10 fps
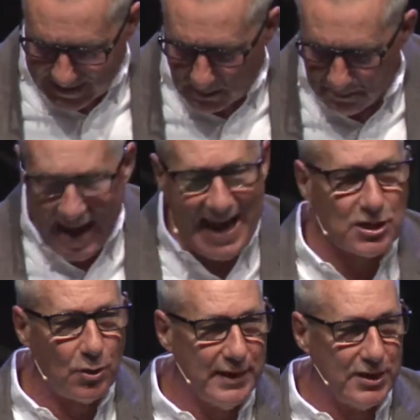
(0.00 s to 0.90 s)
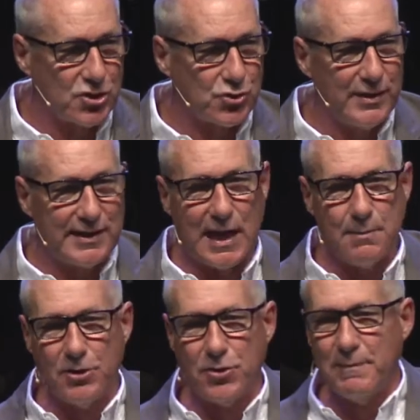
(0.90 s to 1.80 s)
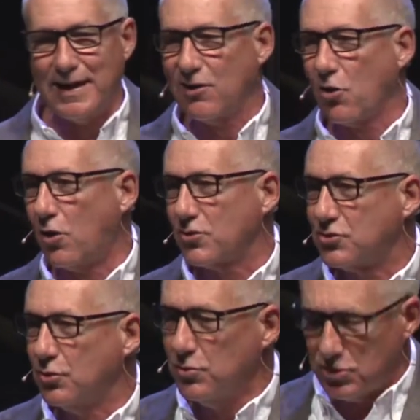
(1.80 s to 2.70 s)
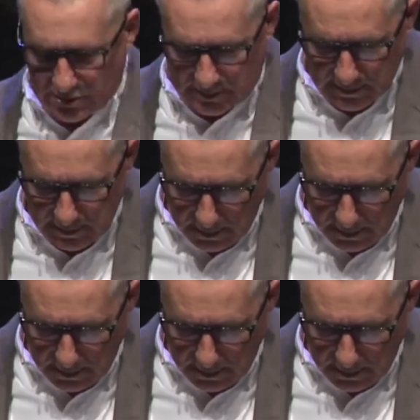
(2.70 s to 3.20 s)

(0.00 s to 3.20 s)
tobacco industry came under many lawsuits